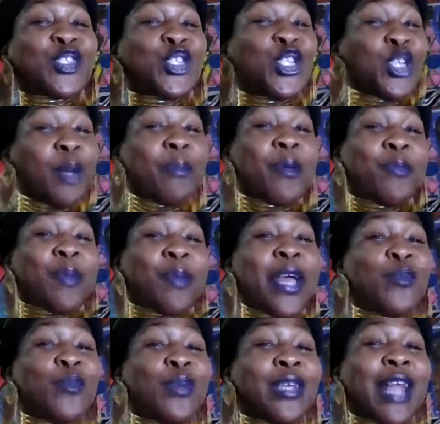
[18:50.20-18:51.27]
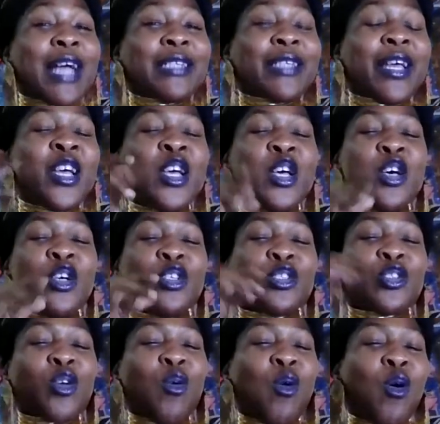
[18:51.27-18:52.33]
she could be played with like that.
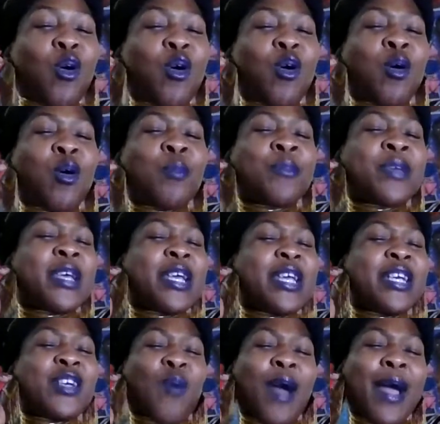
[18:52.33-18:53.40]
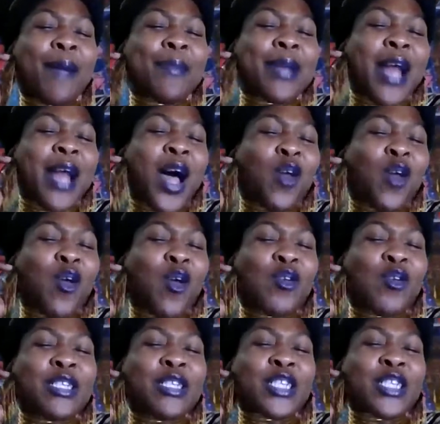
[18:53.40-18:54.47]
So, he grabbing
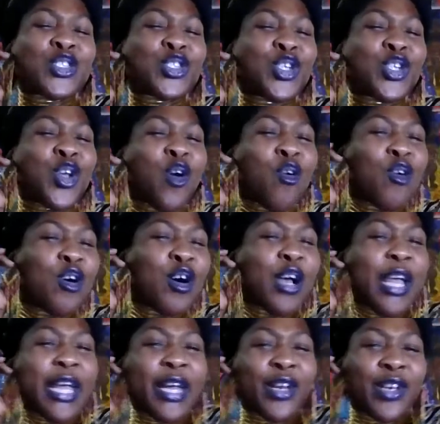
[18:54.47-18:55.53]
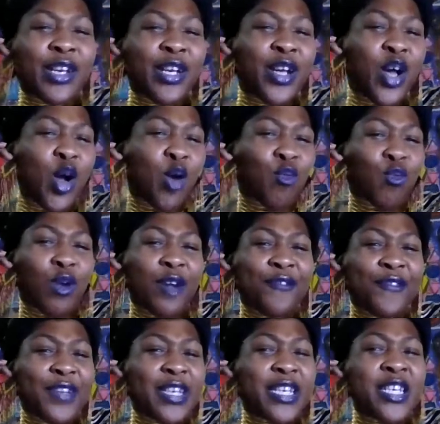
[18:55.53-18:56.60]
all on her, touching on her, handling her
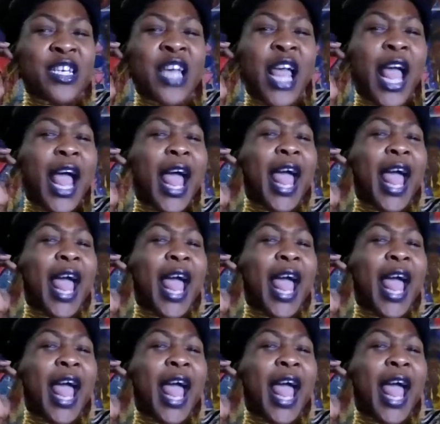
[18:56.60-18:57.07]
roughly,